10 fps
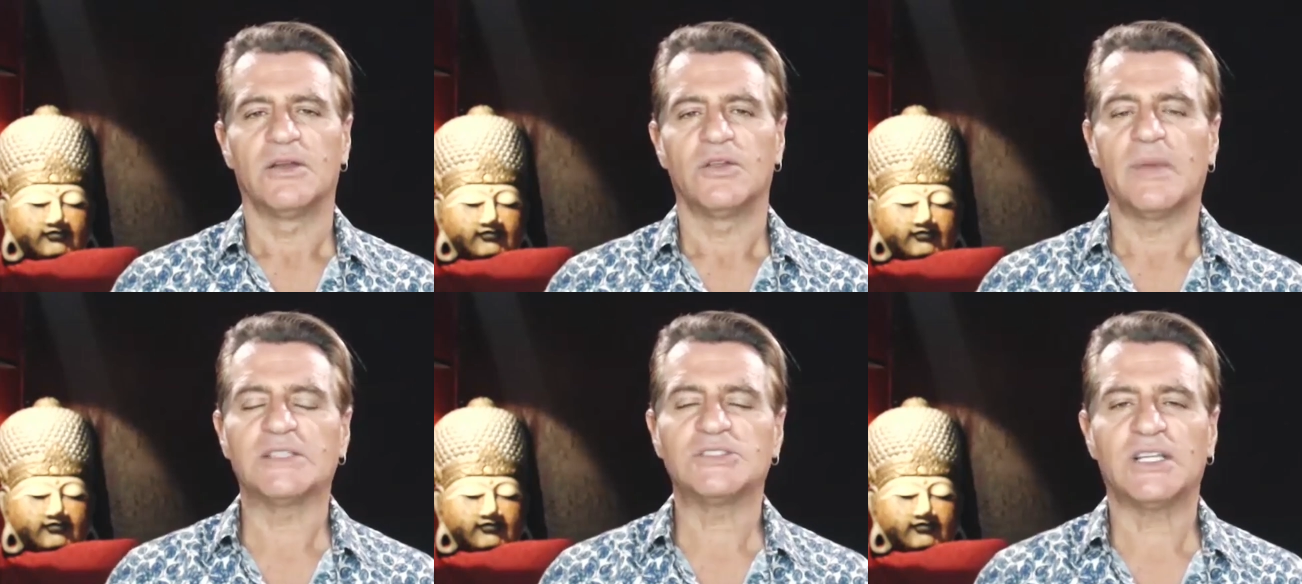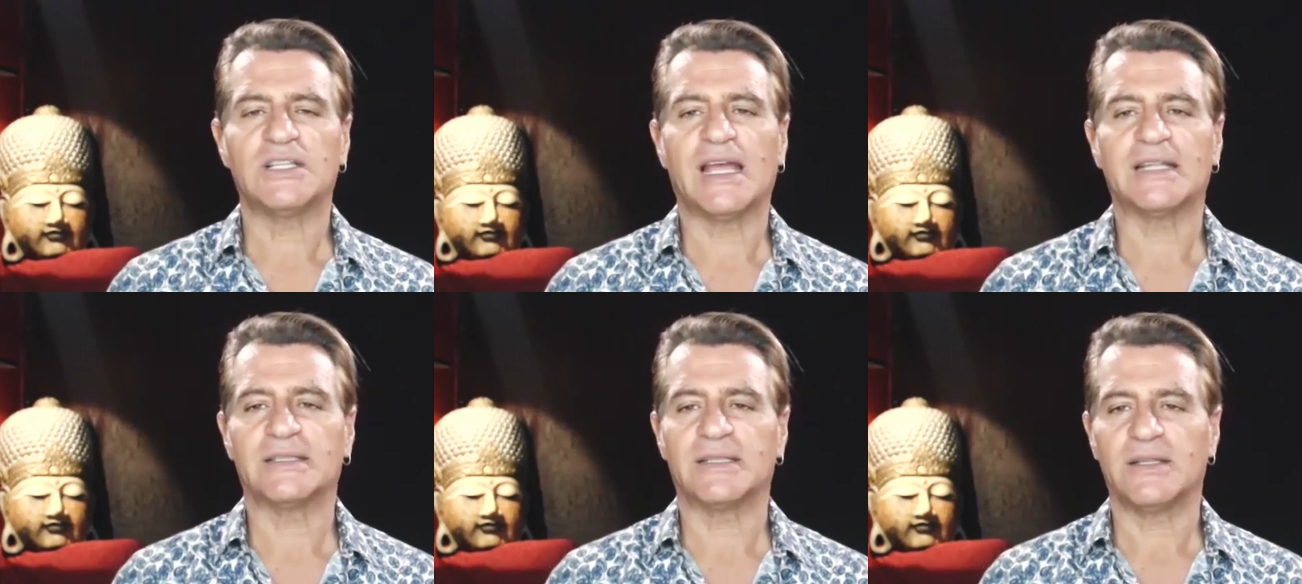Speaker 1: You mentioned
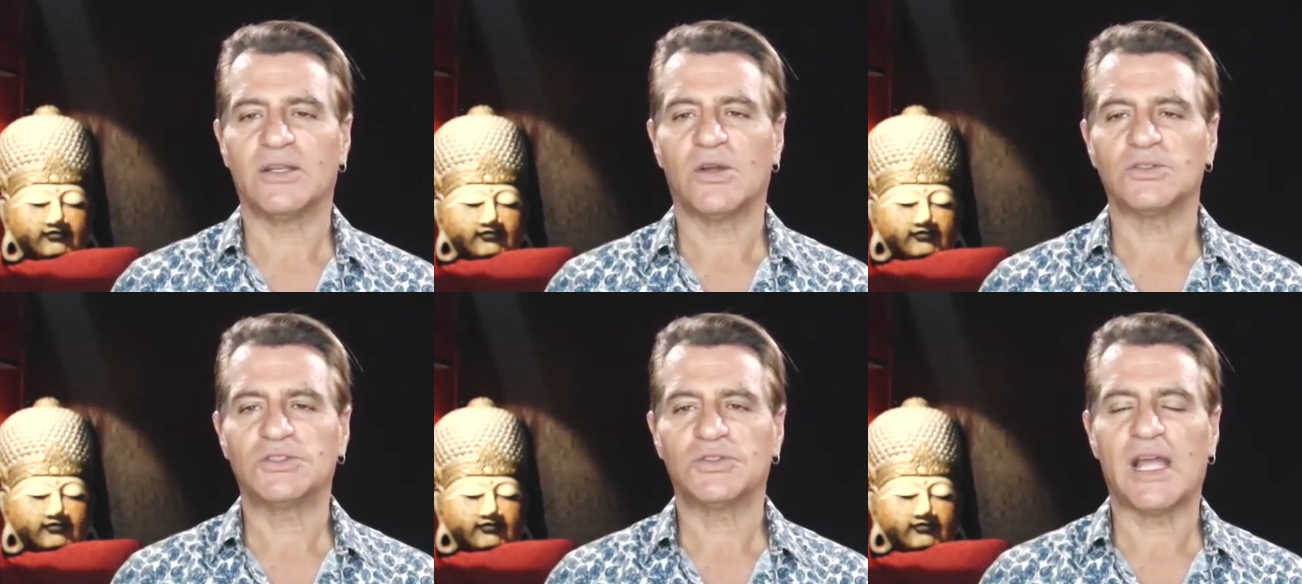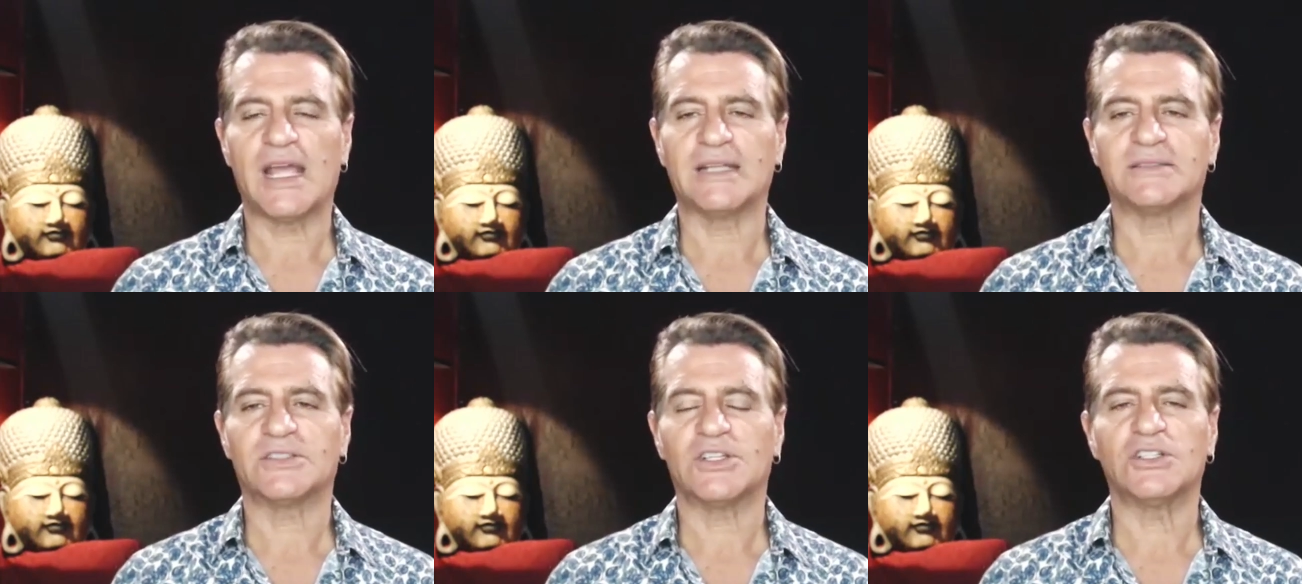that, you know, should
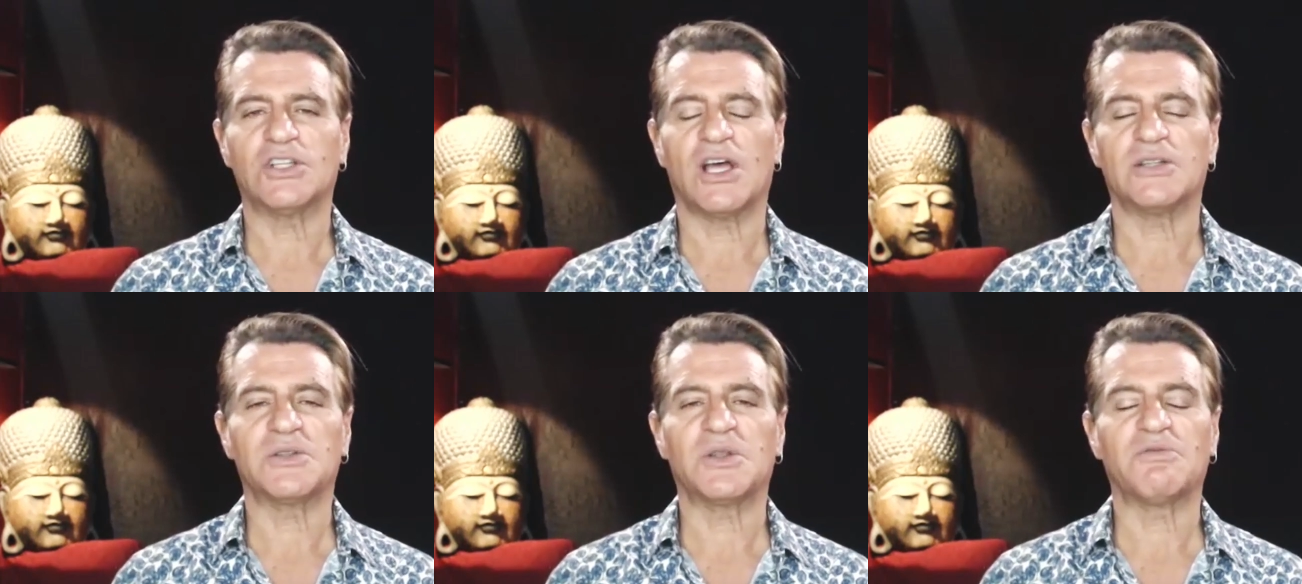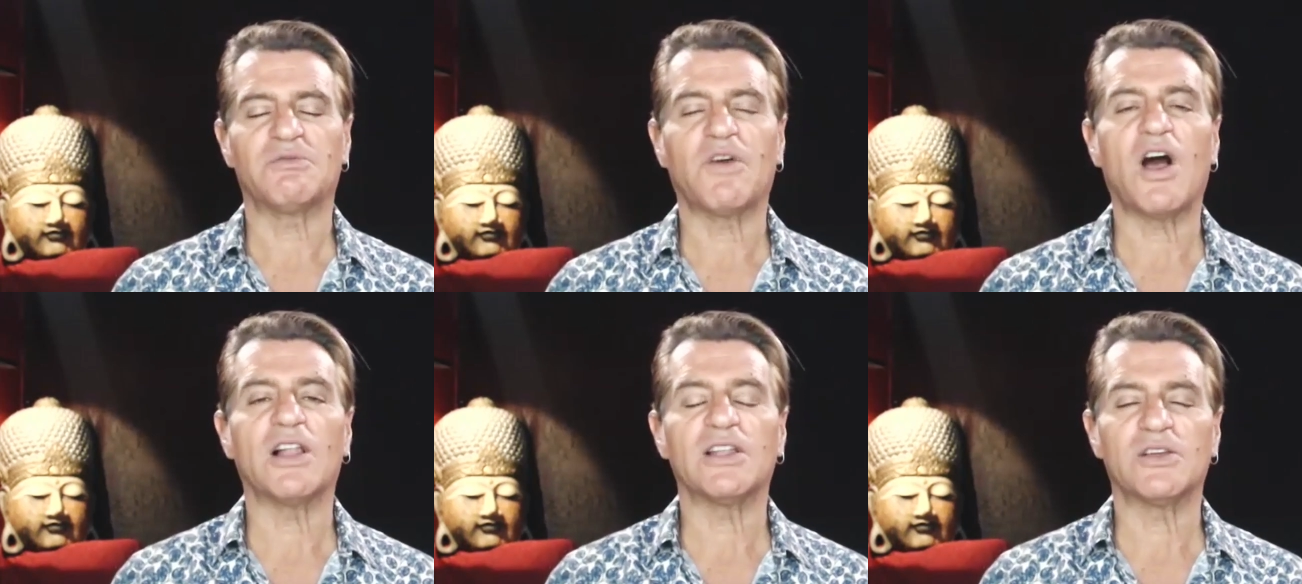I turn on the
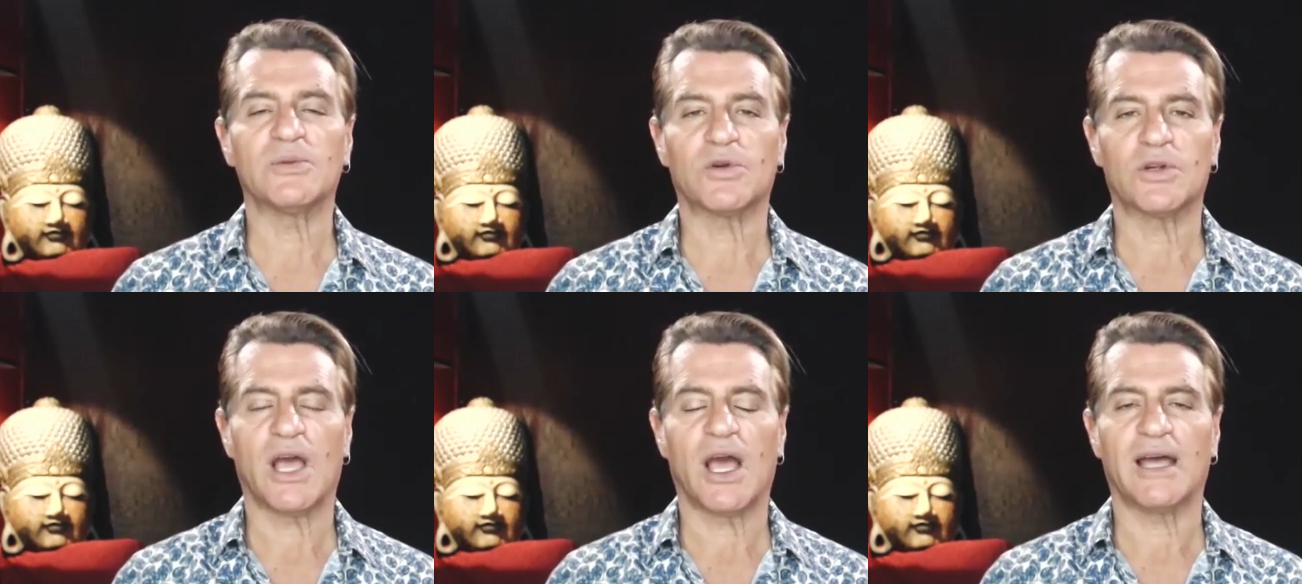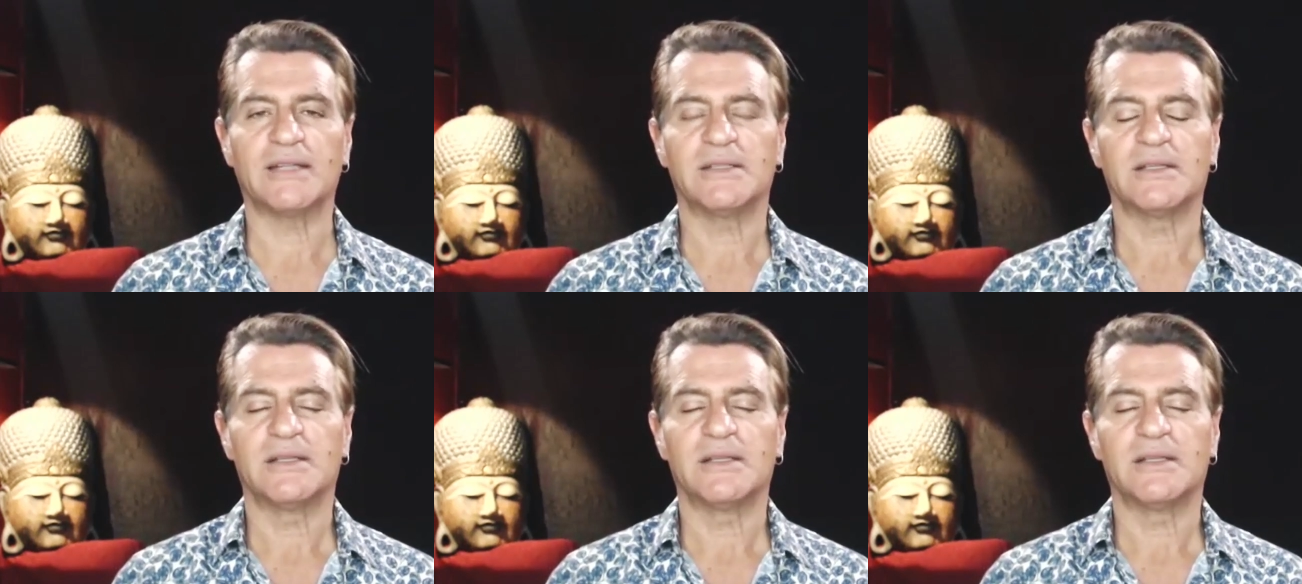volume or not?